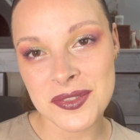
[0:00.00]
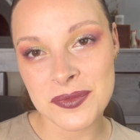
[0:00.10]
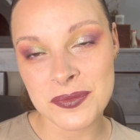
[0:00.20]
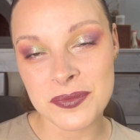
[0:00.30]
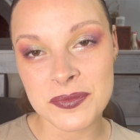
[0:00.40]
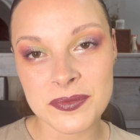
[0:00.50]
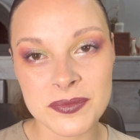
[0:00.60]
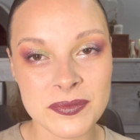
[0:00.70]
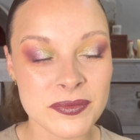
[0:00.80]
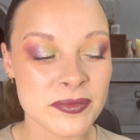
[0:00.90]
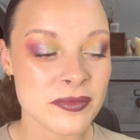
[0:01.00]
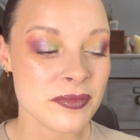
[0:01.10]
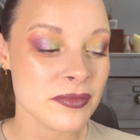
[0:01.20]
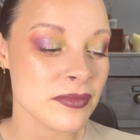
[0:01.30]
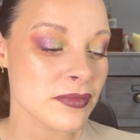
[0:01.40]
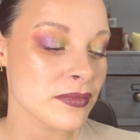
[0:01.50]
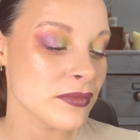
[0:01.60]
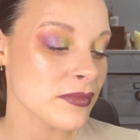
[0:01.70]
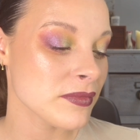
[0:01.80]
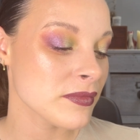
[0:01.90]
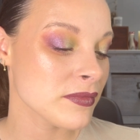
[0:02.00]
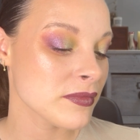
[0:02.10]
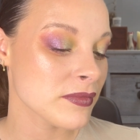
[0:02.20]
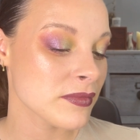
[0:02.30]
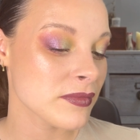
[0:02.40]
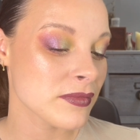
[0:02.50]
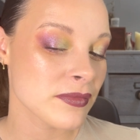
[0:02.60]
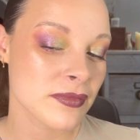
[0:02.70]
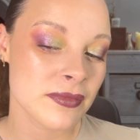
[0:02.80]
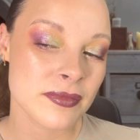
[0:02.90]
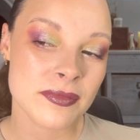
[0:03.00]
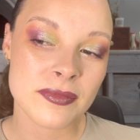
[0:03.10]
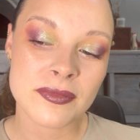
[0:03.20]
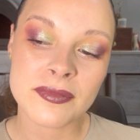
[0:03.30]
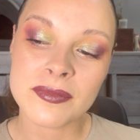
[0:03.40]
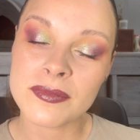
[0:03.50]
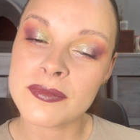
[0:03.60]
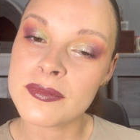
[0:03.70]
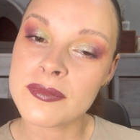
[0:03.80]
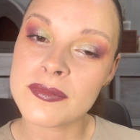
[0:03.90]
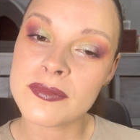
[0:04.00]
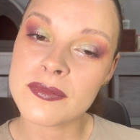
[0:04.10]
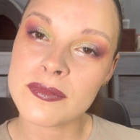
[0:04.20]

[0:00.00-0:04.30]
It's like everyday, but still a little bit